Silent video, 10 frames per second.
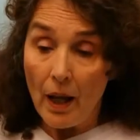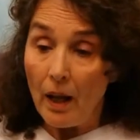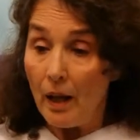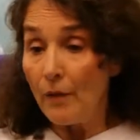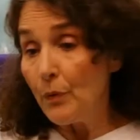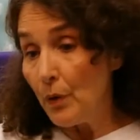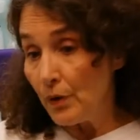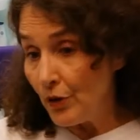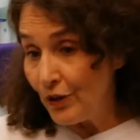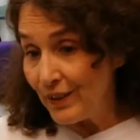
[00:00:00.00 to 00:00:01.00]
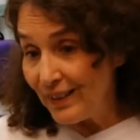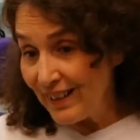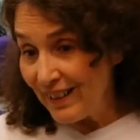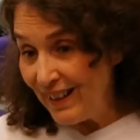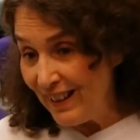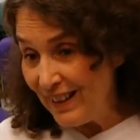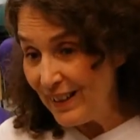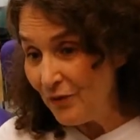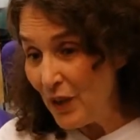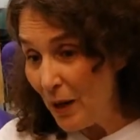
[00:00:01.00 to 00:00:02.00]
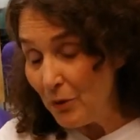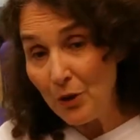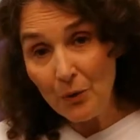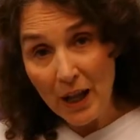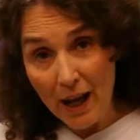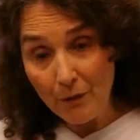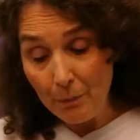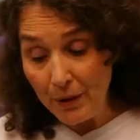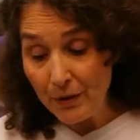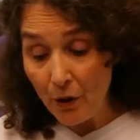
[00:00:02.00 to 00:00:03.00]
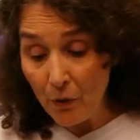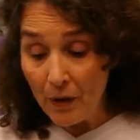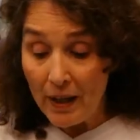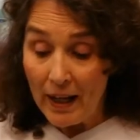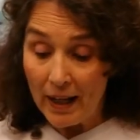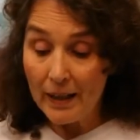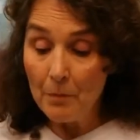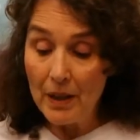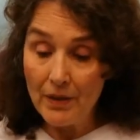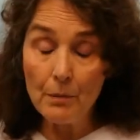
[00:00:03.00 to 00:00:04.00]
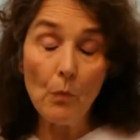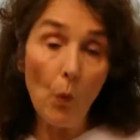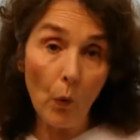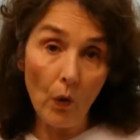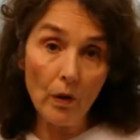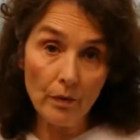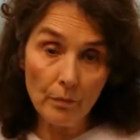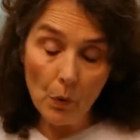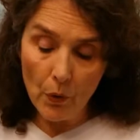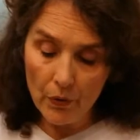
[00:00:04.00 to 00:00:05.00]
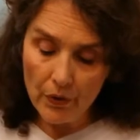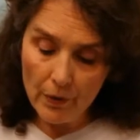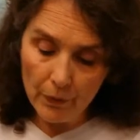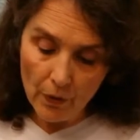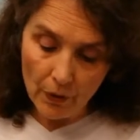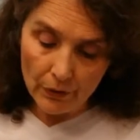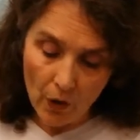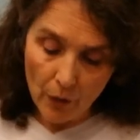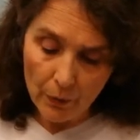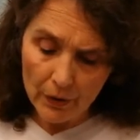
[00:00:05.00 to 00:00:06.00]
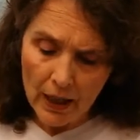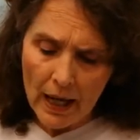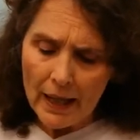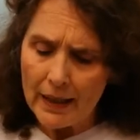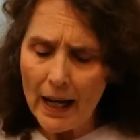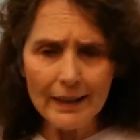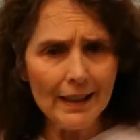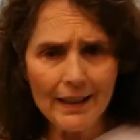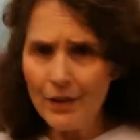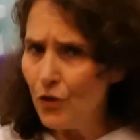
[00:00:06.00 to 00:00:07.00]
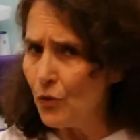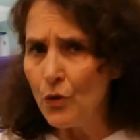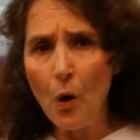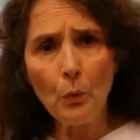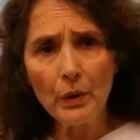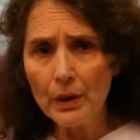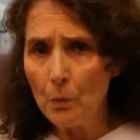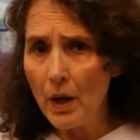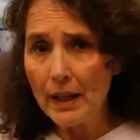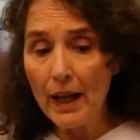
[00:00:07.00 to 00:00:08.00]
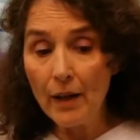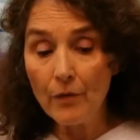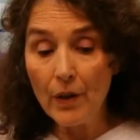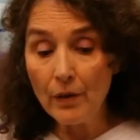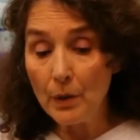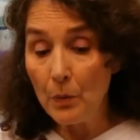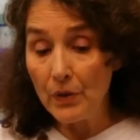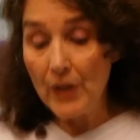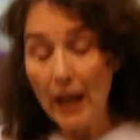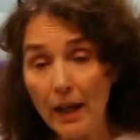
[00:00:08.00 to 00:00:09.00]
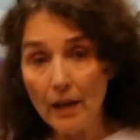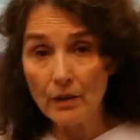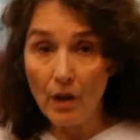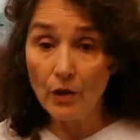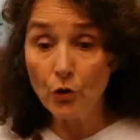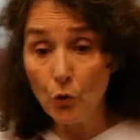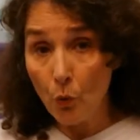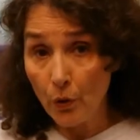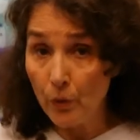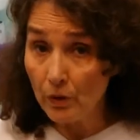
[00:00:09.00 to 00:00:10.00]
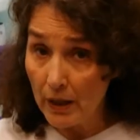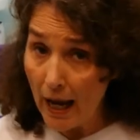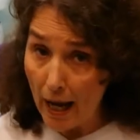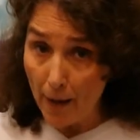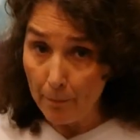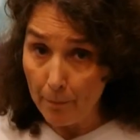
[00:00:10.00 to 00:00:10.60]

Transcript: Unfortunately, sometimes you don't have a pillow, and it makes it more difficult and awkward. The idea is you don't really want to have anyone's hand on your lap